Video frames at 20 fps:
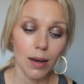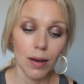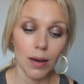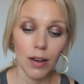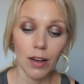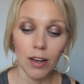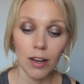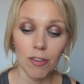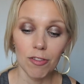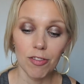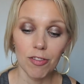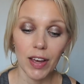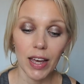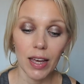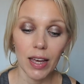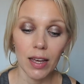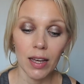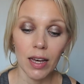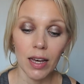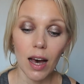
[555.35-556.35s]
uh,
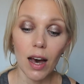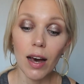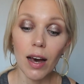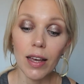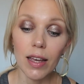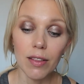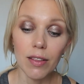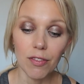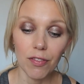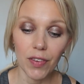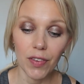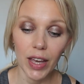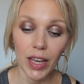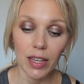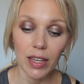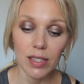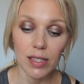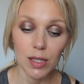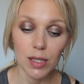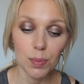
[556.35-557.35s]
Eye and
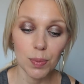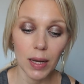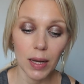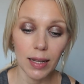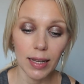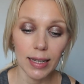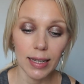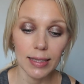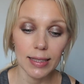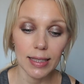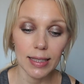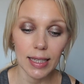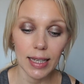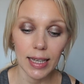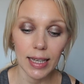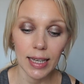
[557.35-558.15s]
Face palette.